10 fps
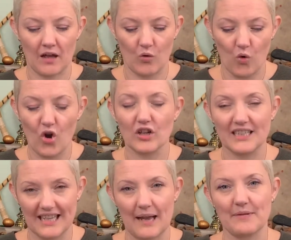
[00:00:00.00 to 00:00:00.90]
what
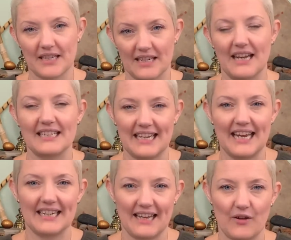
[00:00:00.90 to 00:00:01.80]
steps can I
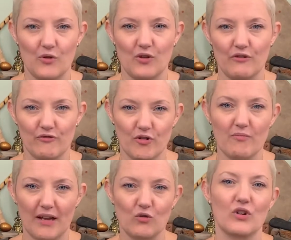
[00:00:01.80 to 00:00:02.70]
take now for
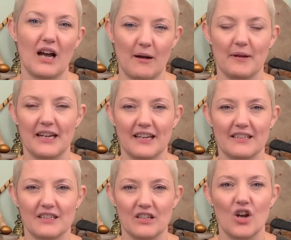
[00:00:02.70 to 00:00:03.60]
my own
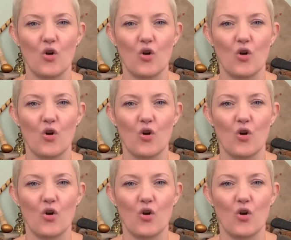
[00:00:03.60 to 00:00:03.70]
happiness?